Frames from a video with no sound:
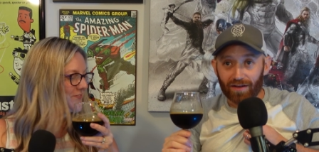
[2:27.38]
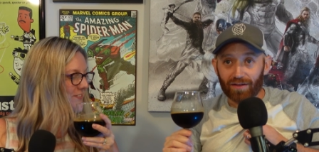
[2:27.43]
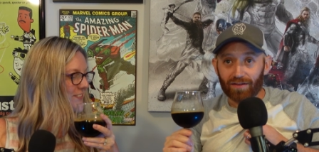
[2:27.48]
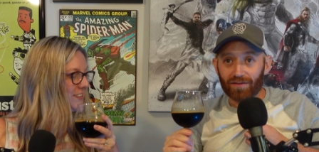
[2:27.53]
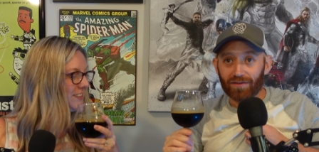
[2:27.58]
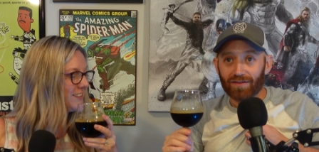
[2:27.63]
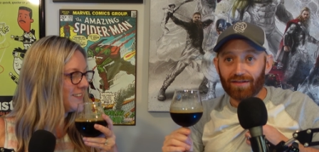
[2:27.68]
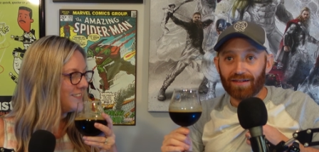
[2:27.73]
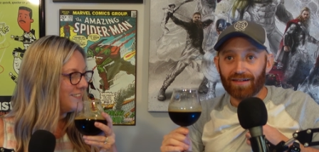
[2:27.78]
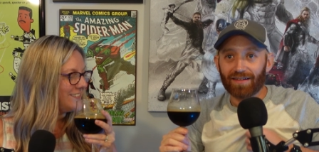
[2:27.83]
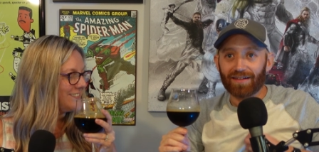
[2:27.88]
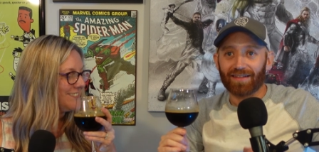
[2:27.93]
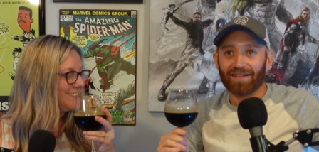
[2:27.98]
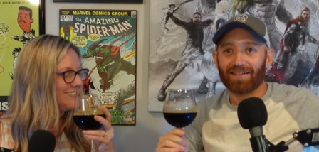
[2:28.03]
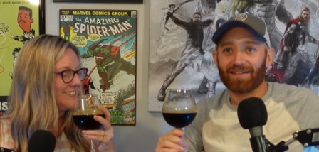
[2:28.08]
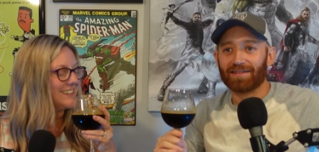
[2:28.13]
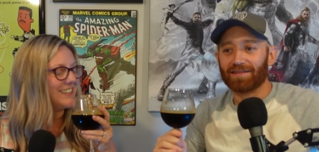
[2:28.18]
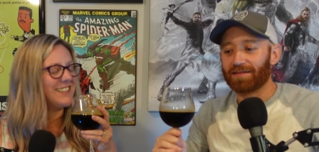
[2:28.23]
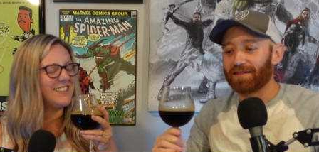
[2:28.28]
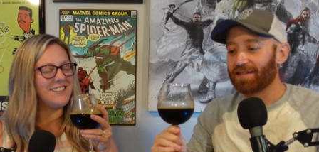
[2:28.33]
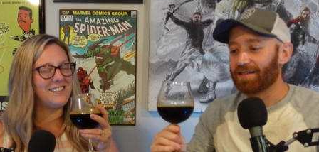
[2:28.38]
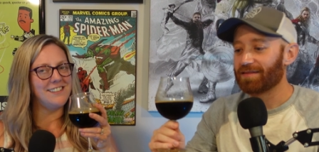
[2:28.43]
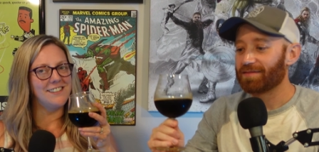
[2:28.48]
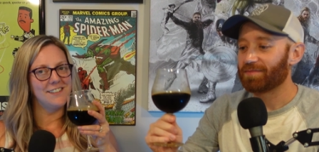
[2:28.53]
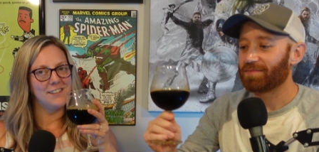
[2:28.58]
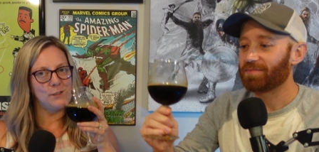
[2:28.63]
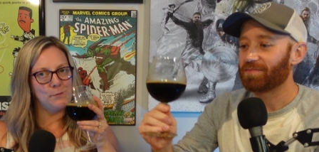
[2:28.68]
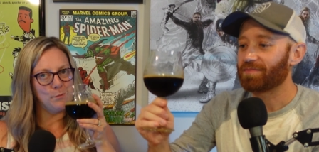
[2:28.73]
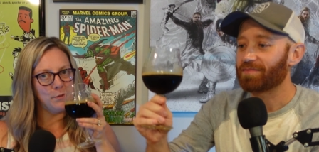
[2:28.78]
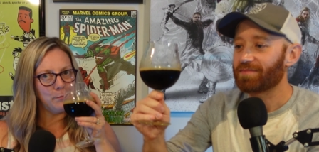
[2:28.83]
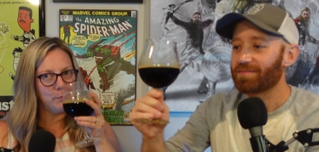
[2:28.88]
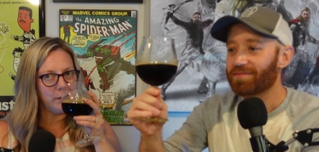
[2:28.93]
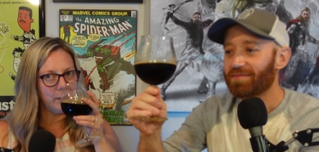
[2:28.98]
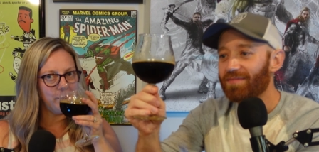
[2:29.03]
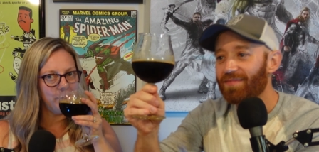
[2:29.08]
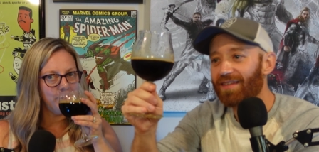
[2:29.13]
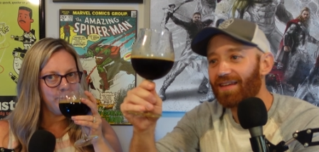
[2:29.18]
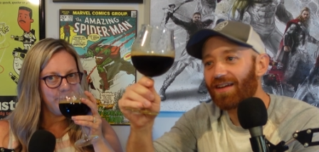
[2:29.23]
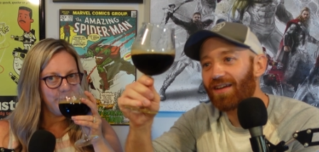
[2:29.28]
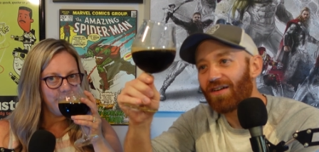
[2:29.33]
Speaker 1: now. It still is pretty
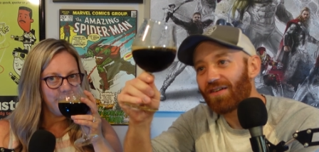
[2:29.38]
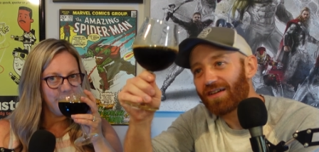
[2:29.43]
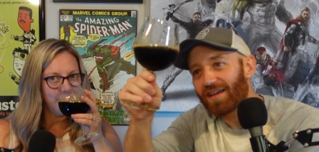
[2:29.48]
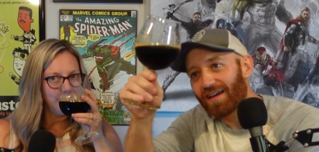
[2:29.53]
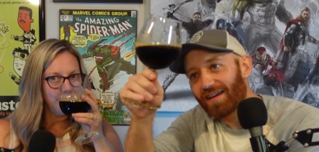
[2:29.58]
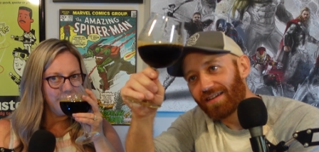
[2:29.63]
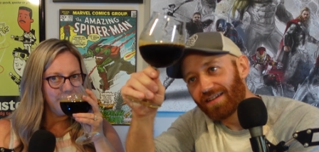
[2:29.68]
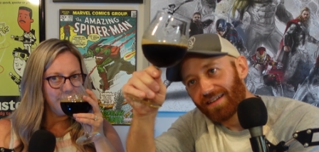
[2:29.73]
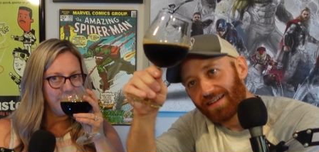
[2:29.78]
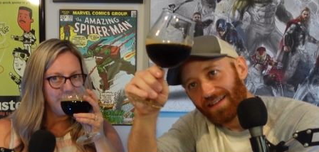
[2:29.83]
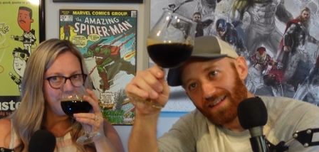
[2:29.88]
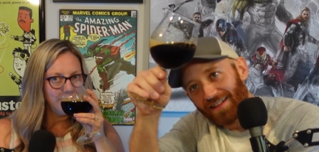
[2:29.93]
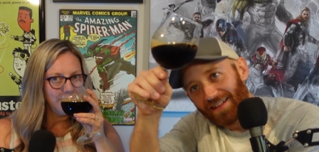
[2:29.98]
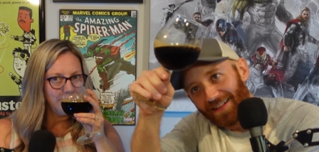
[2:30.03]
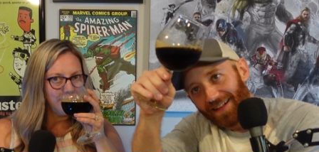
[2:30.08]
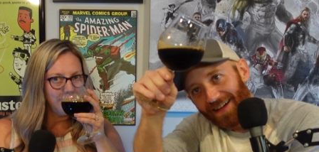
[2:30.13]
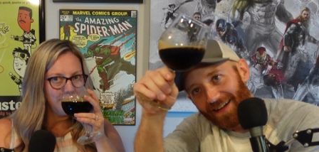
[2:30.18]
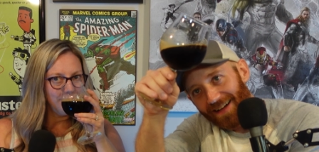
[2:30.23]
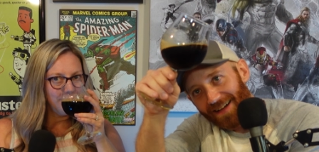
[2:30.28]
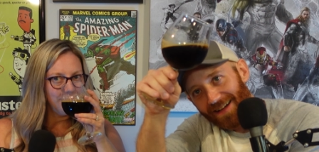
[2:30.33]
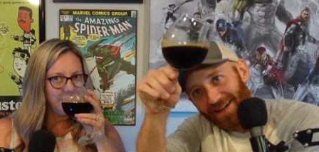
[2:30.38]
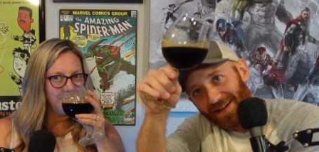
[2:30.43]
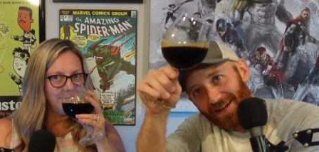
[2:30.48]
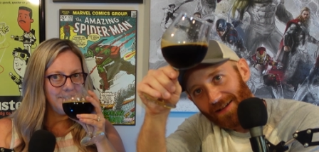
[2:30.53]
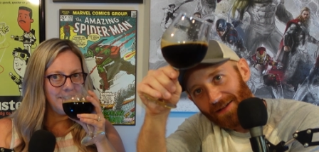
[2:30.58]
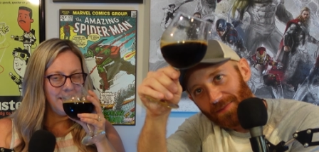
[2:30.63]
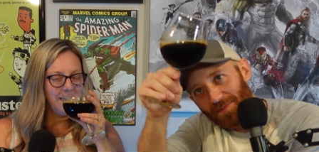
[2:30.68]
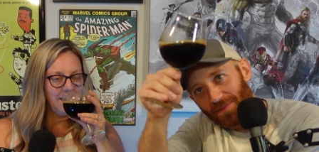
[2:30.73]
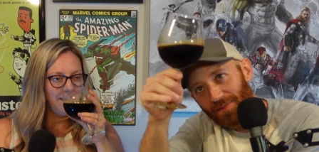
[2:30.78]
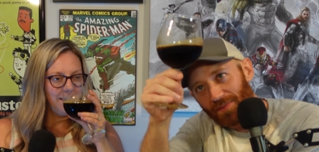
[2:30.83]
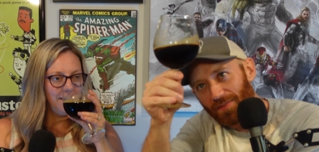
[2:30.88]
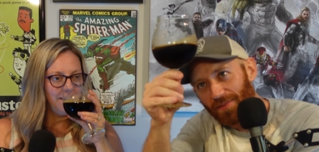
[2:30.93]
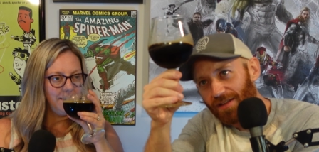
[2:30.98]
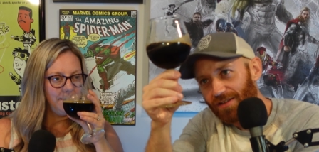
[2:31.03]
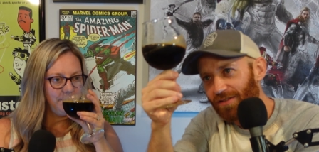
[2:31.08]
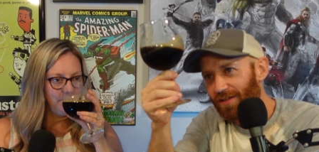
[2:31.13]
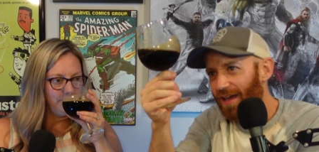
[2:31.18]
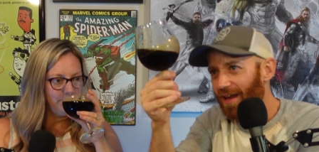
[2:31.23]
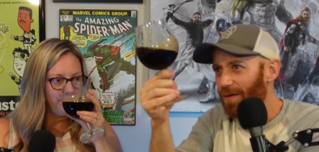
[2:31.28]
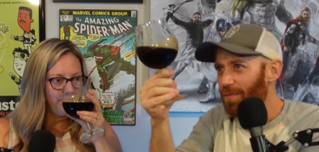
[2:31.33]
Speaker 2: bad. Okay, um,
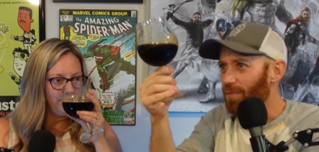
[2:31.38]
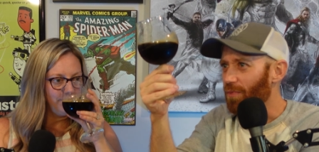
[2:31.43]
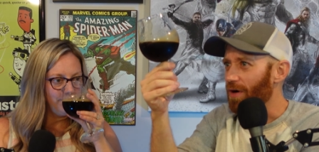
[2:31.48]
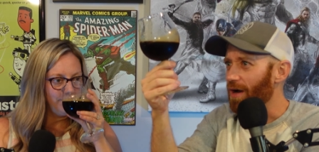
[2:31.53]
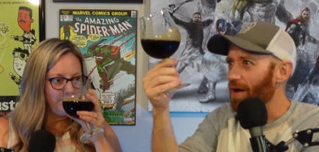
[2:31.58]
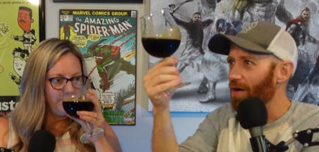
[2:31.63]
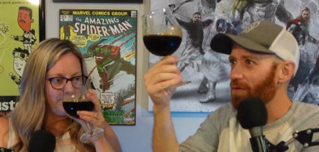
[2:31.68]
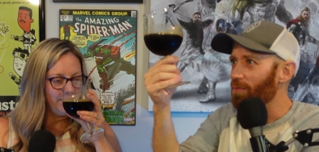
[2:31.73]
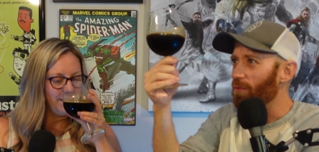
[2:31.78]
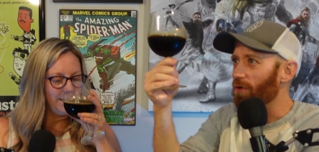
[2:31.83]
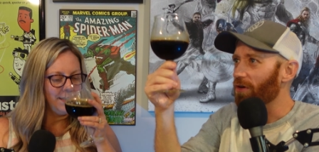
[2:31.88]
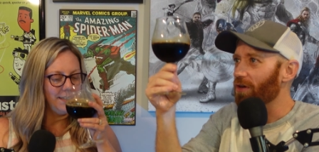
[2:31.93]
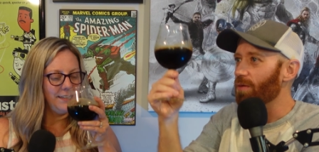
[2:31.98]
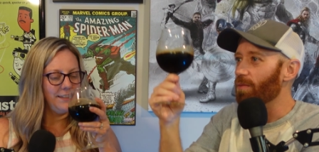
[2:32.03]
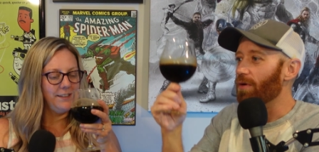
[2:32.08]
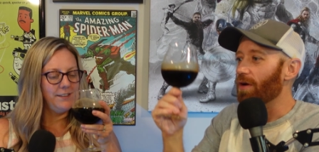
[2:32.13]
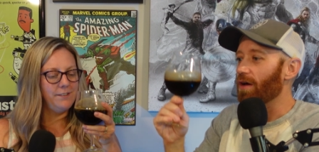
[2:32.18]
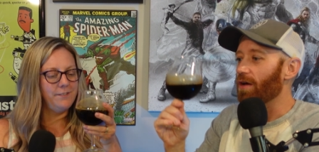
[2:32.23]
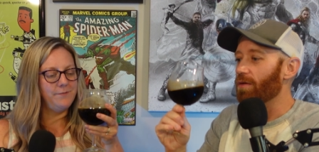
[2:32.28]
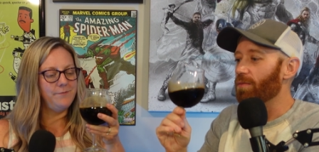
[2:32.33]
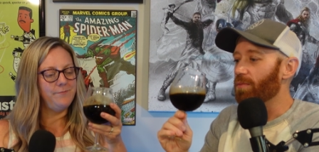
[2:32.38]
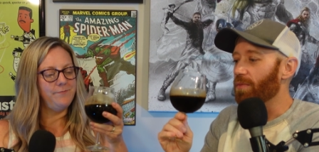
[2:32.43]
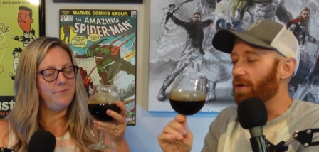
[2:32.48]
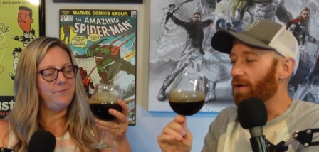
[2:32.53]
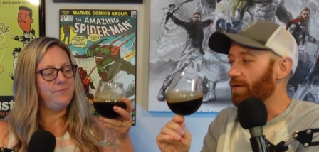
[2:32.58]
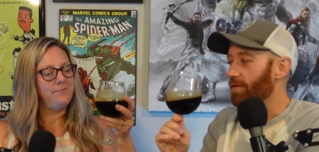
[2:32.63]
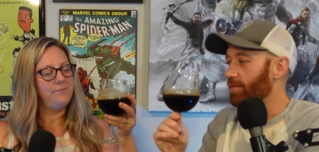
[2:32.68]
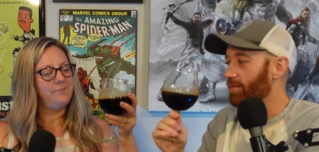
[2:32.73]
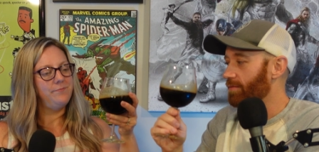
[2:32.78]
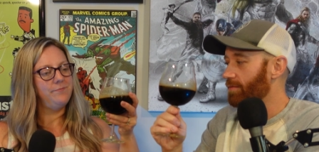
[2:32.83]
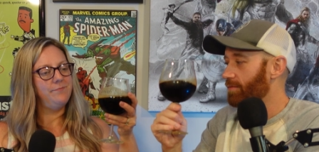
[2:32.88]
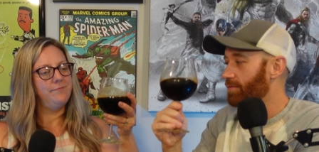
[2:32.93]
it's kind of brown, murky brown, but